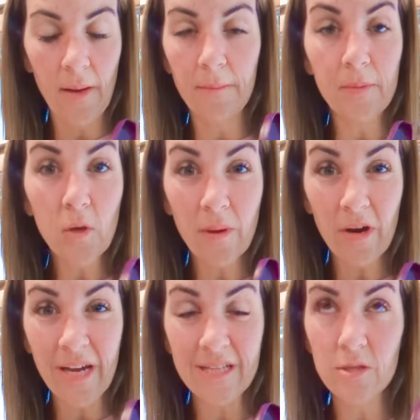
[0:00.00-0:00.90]

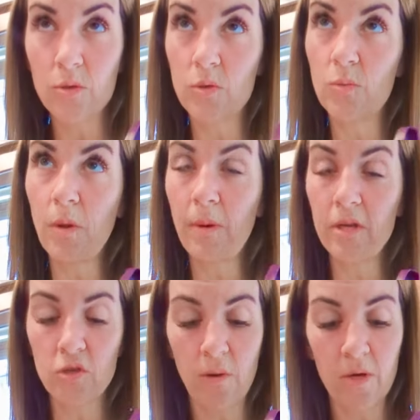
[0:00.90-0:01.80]
blueberries. So there's blueberries,
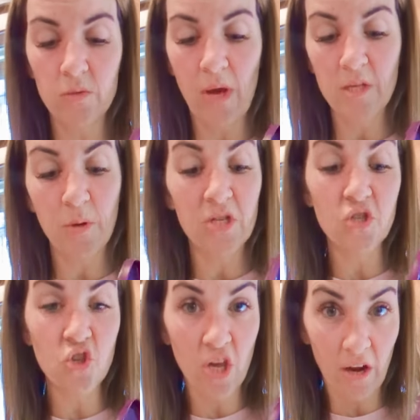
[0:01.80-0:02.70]
strawberries, raspberries,
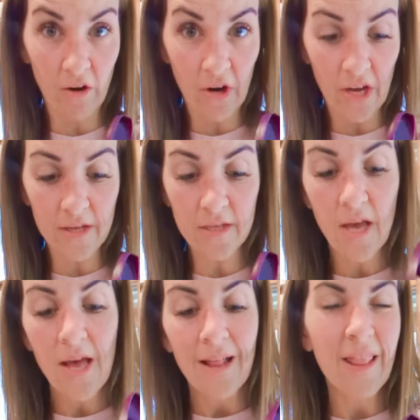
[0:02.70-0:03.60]
cherries.
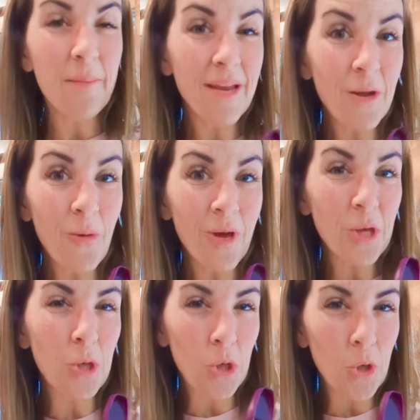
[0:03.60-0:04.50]
Let me know what
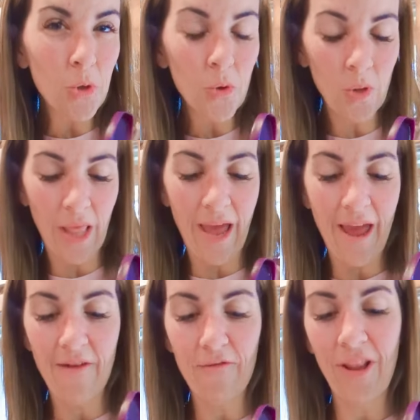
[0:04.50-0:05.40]
you
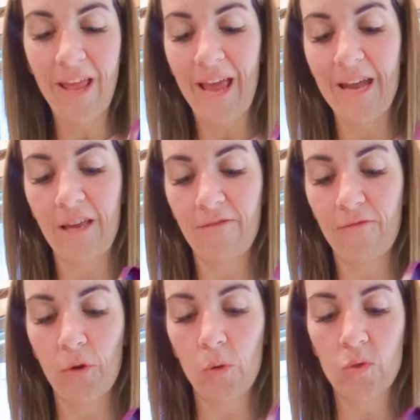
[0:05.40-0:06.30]
like for like any
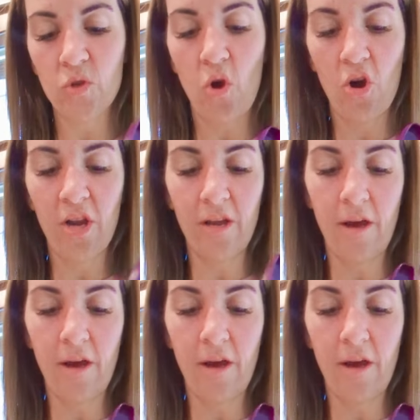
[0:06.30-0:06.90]
fruits on